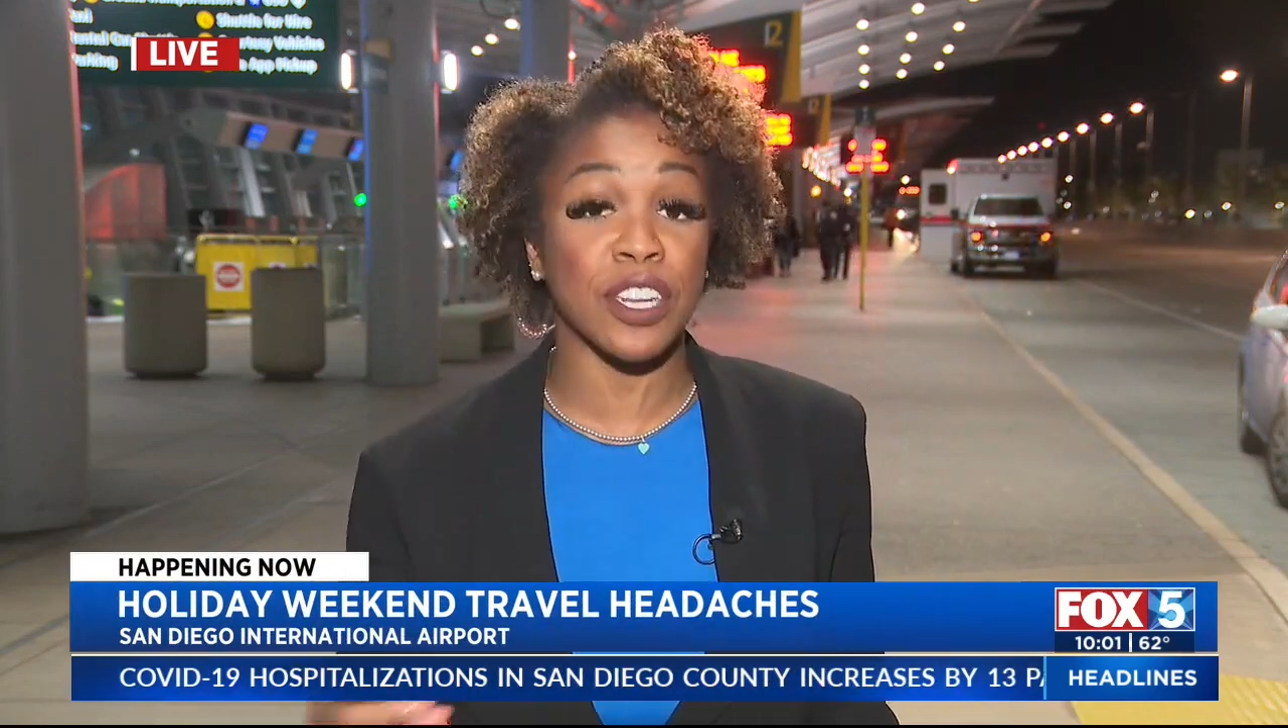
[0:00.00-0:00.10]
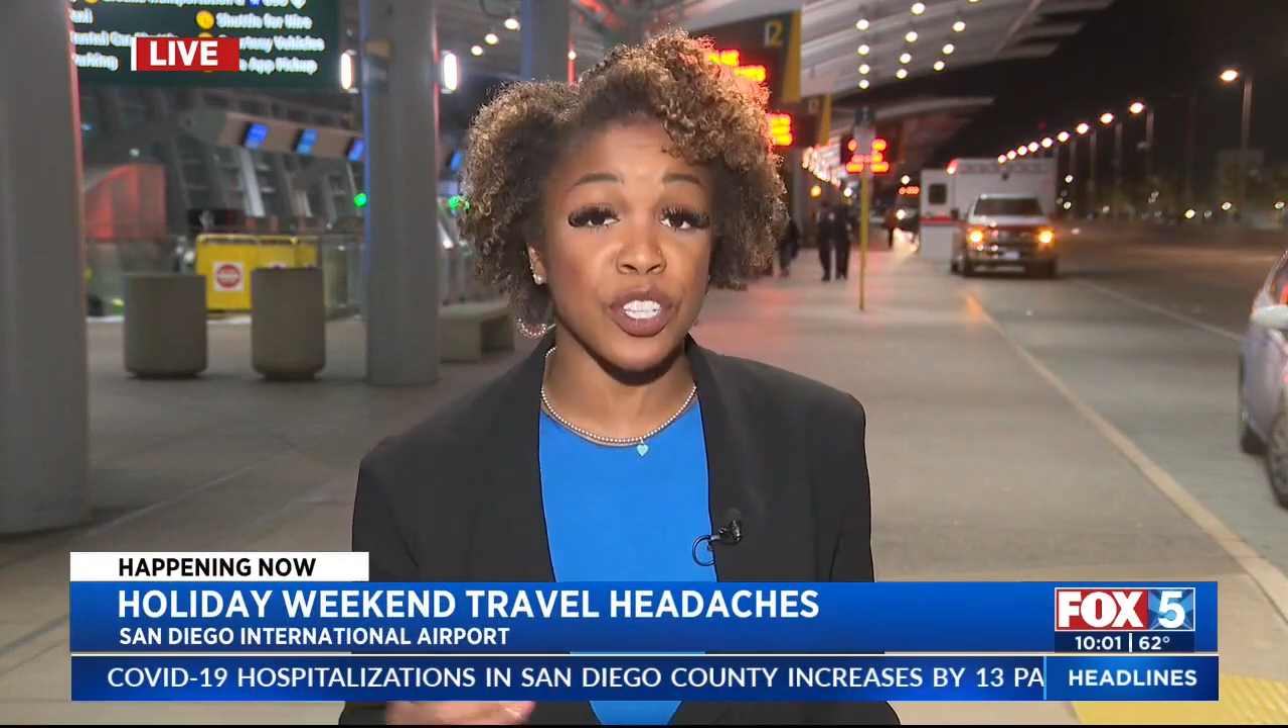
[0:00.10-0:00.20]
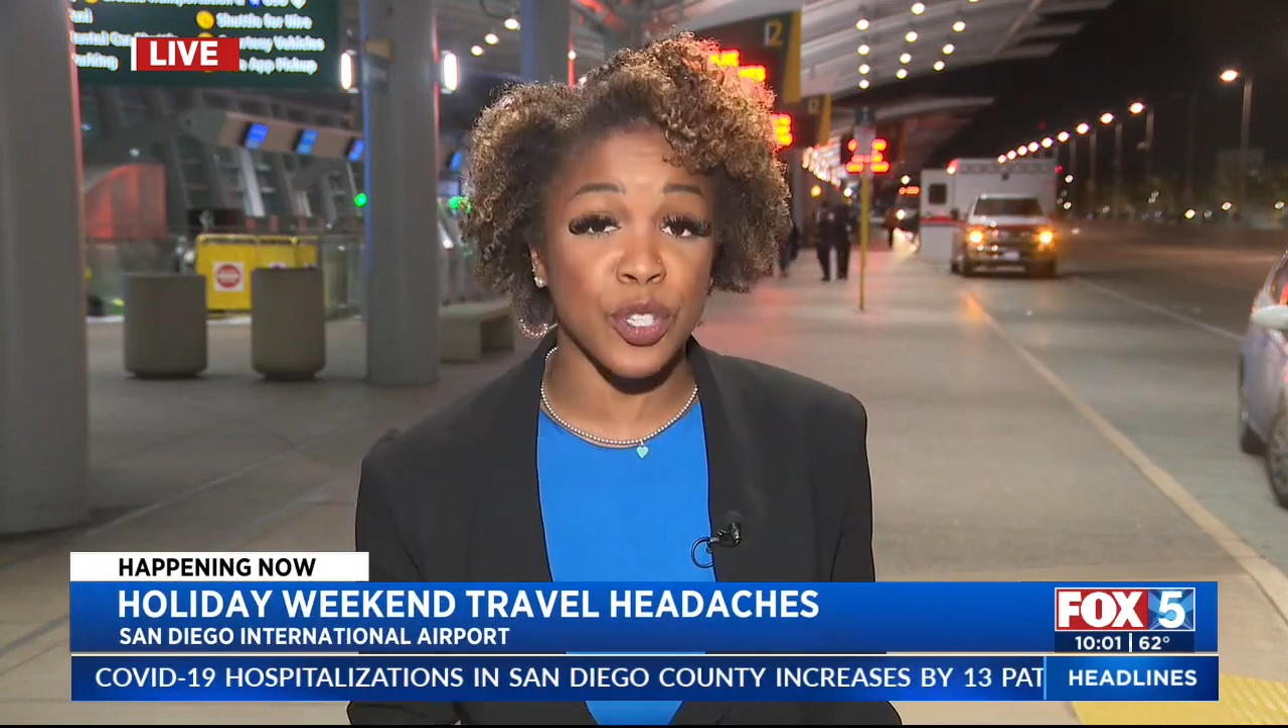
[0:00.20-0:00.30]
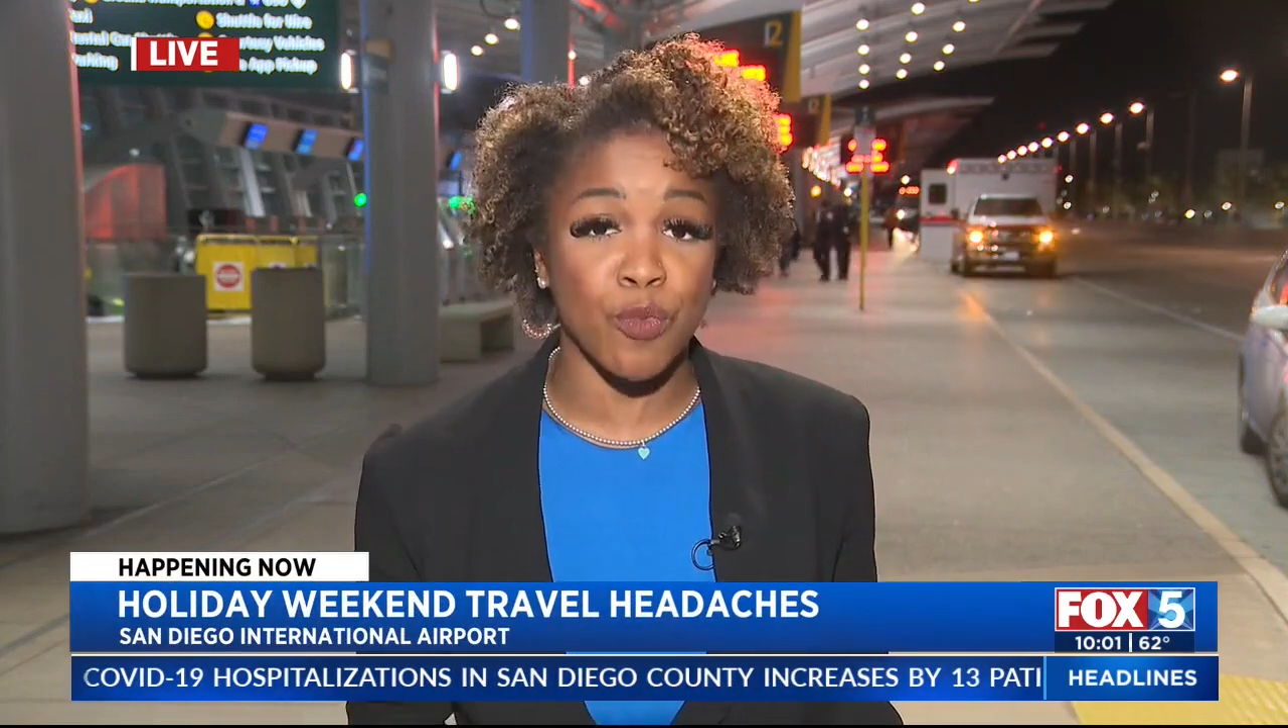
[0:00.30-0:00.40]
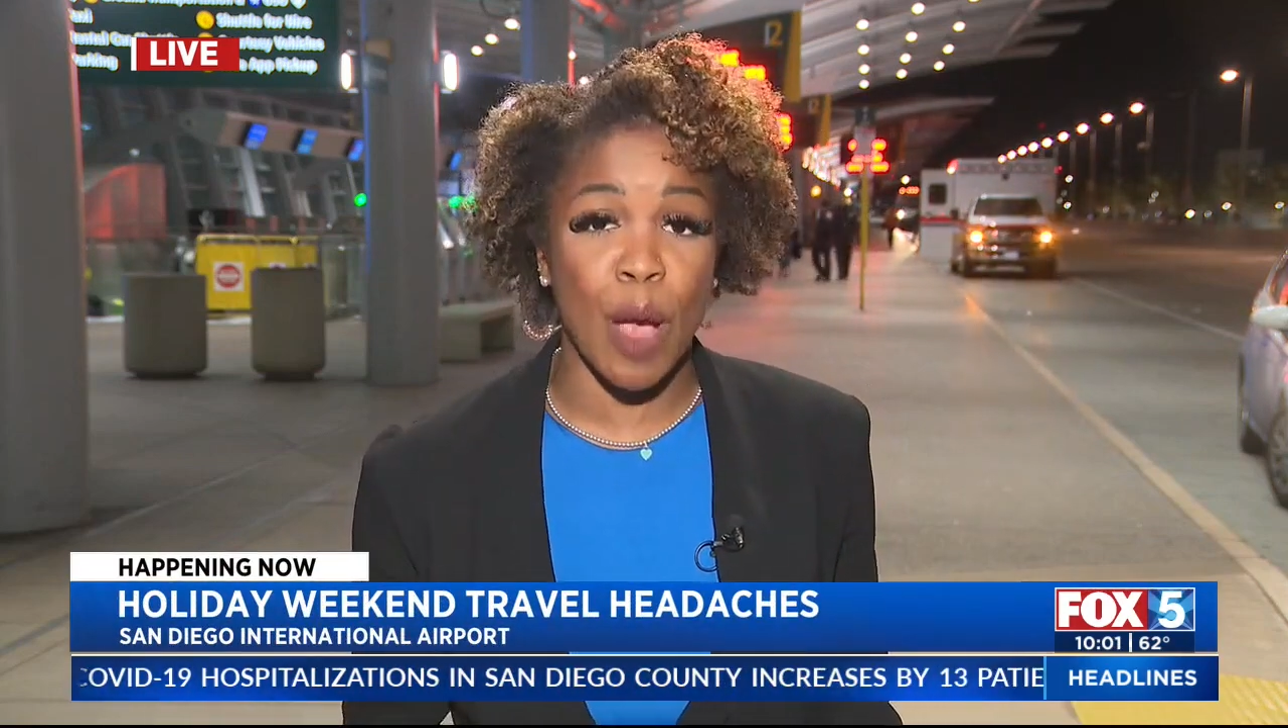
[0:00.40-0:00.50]
a
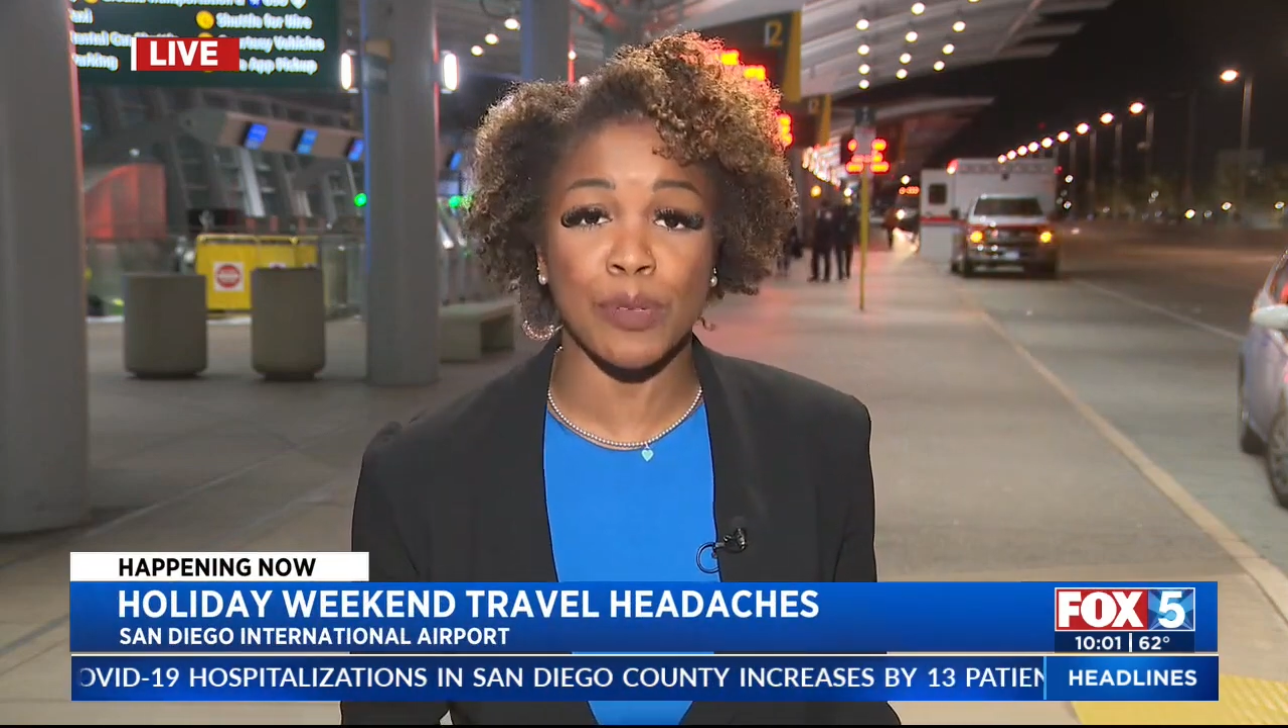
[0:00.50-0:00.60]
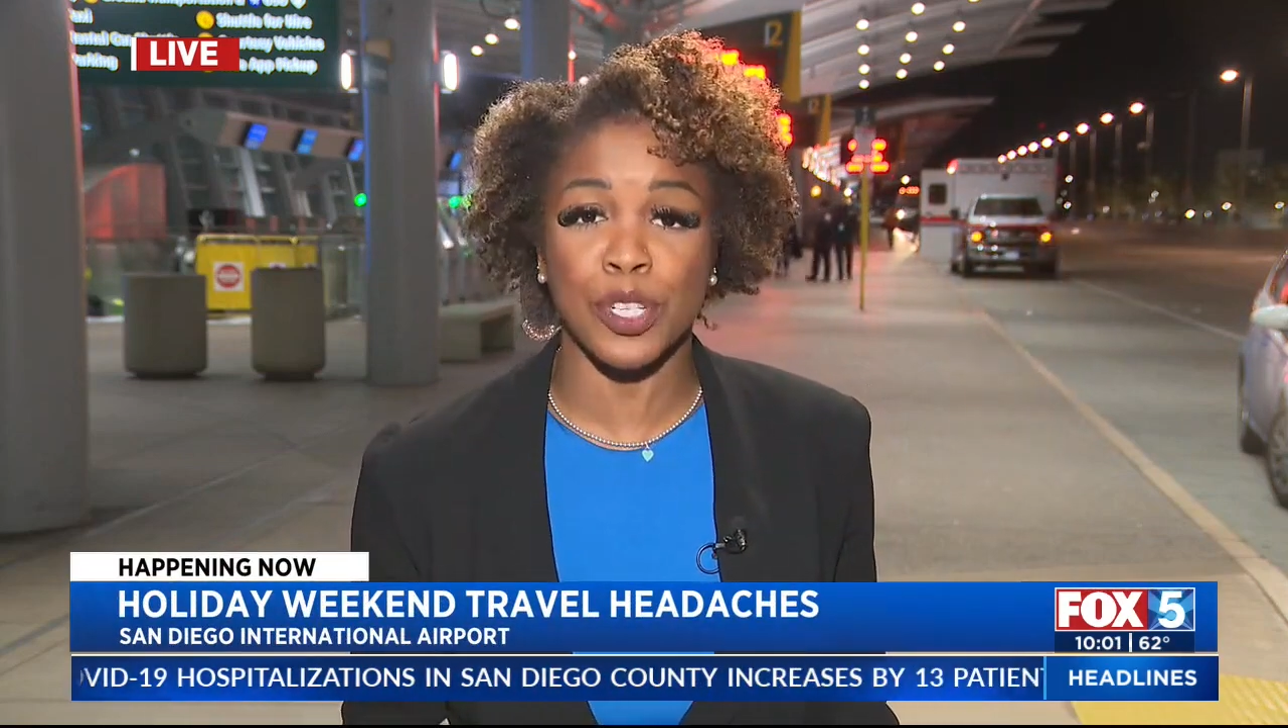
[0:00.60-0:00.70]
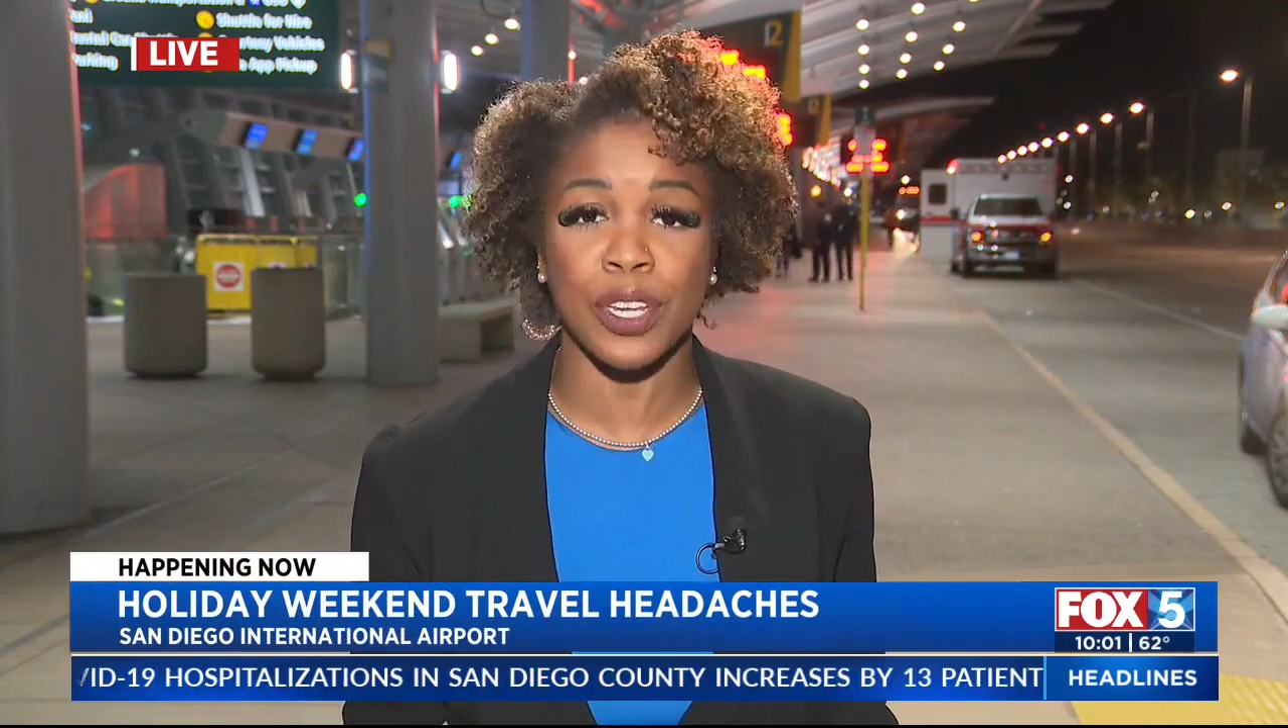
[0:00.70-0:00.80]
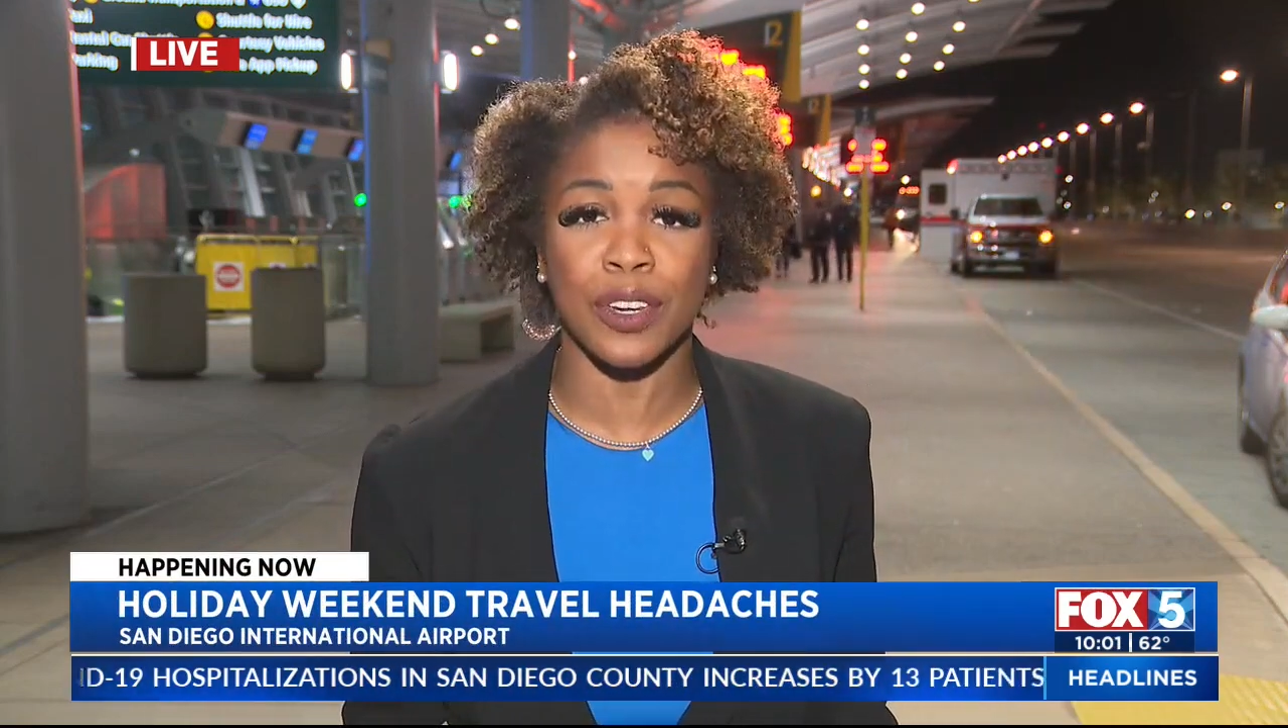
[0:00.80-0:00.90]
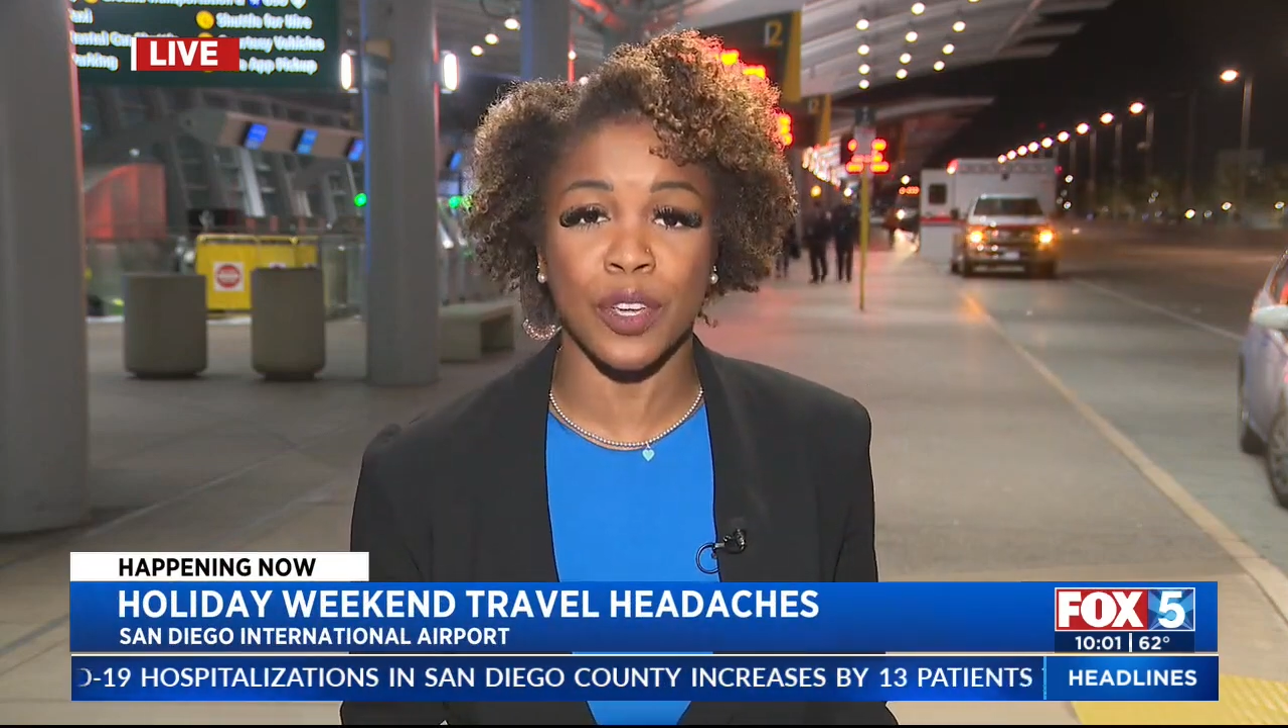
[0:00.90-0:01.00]

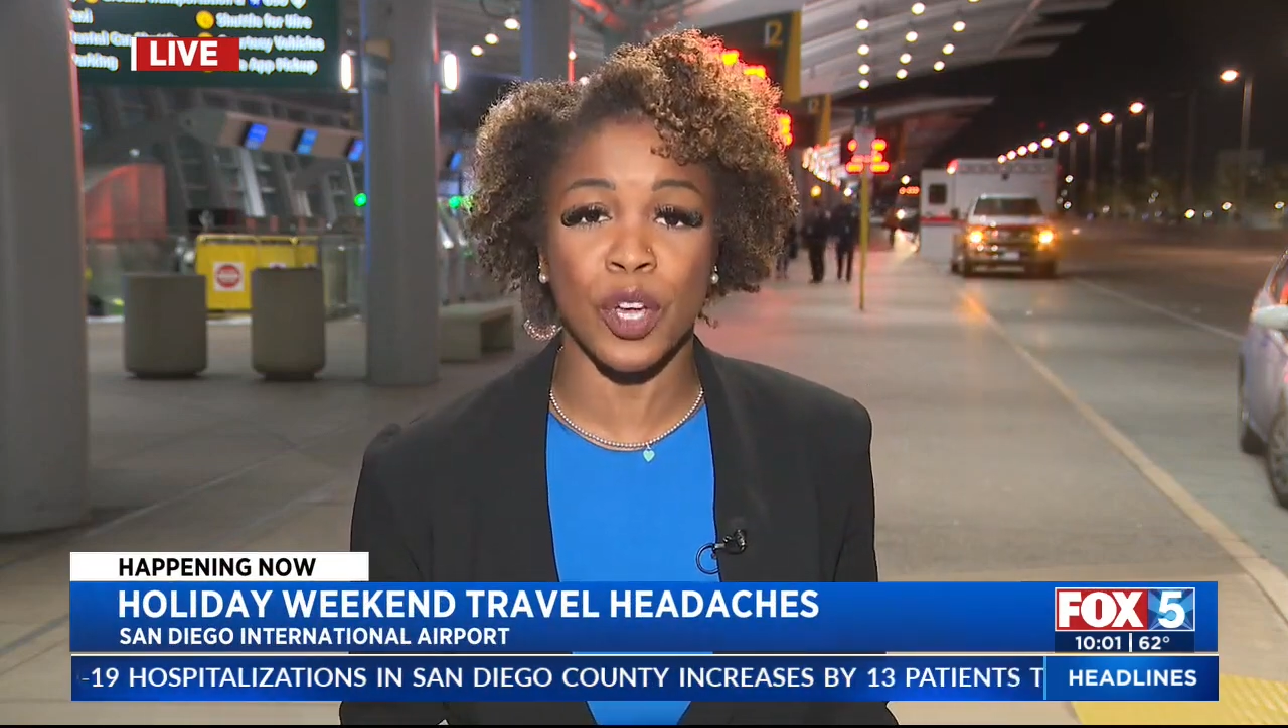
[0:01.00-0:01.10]
disruption